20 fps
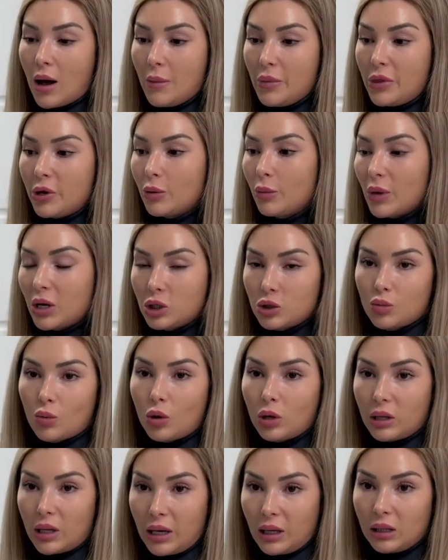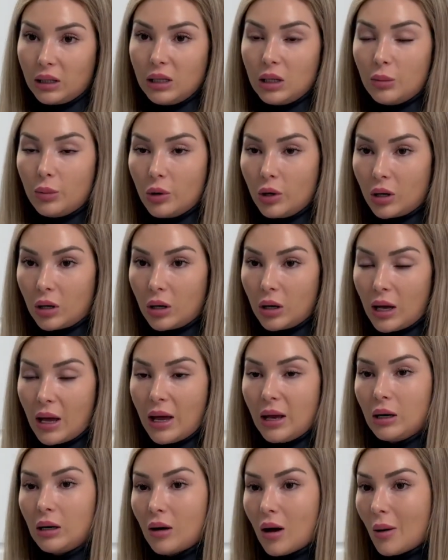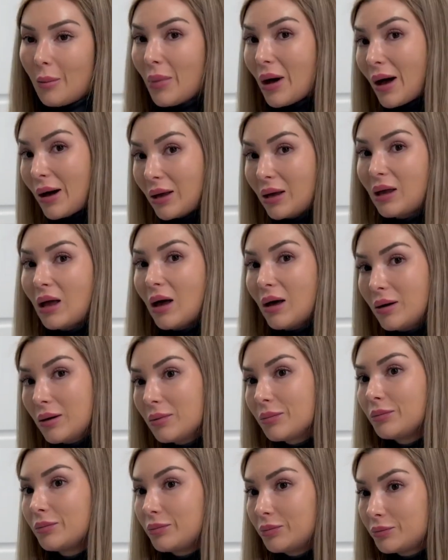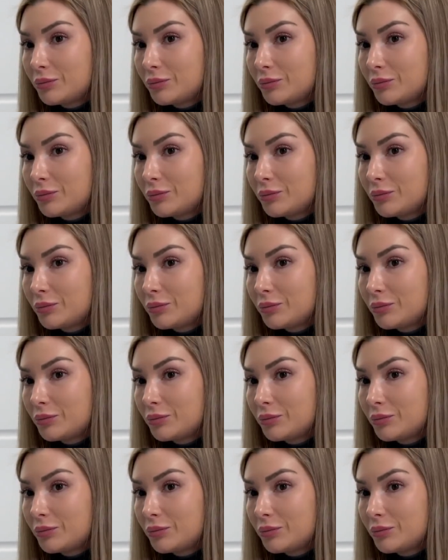they're much more likely to book and come back again.